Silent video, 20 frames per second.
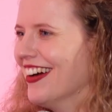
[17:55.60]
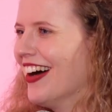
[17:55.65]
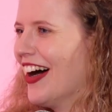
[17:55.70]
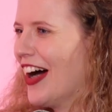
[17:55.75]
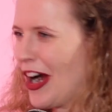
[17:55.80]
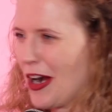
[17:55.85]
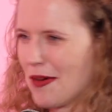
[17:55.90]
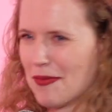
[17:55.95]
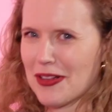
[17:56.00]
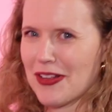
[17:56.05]

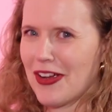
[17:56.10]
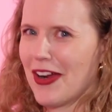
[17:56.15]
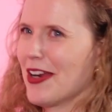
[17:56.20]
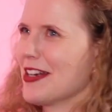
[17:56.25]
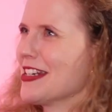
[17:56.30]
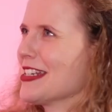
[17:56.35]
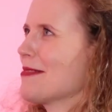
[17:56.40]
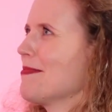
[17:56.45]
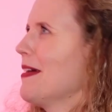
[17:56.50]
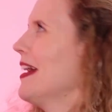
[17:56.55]
Home Alone,
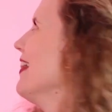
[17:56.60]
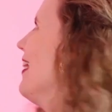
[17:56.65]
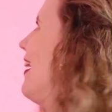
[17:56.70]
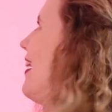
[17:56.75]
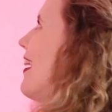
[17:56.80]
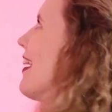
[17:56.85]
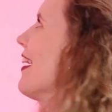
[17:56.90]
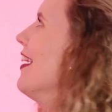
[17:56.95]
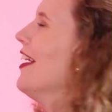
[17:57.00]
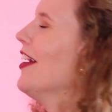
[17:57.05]
just being
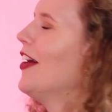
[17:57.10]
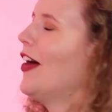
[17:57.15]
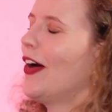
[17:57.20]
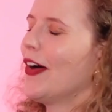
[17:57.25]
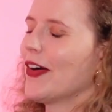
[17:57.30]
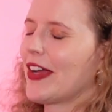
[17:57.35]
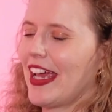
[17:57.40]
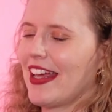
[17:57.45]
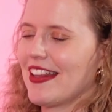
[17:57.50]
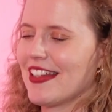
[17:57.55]
like, oh,
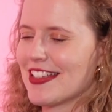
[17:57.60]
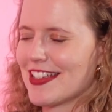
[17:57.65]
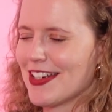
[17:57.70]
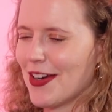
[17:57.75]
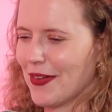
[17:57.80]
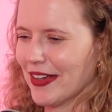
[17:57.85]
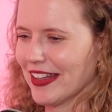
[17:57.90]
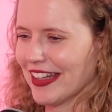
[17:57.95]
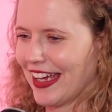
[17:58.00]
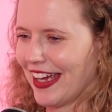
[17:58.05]
okay, there's no
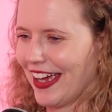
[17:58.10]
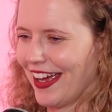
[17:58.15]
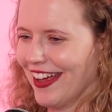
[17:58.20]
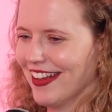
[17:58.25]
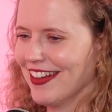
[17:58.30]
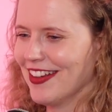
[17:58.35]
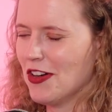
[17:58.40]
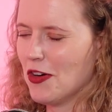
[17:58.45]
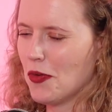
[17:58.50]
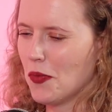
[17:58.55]
one there.
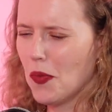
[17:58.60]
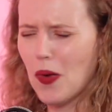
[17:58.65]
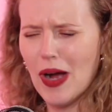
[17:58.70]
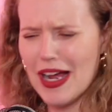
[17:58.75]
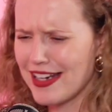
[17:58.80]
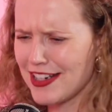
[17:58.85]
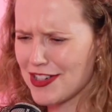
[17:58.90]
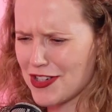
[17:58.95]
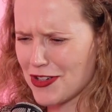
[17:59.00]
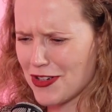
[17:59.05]
Why
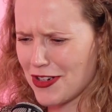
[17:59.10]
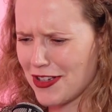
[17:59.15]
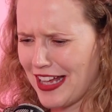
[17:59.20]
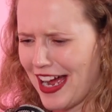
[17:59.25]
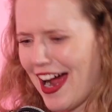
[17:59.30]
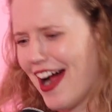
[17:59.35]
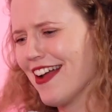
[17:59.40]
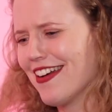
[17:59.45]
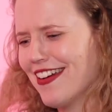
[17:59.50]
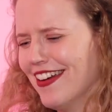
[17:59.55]
did you do
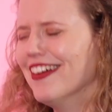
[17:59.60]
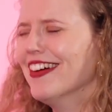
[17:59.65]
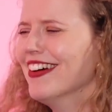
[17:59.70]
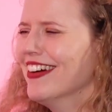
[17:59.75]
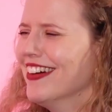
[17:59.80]
that?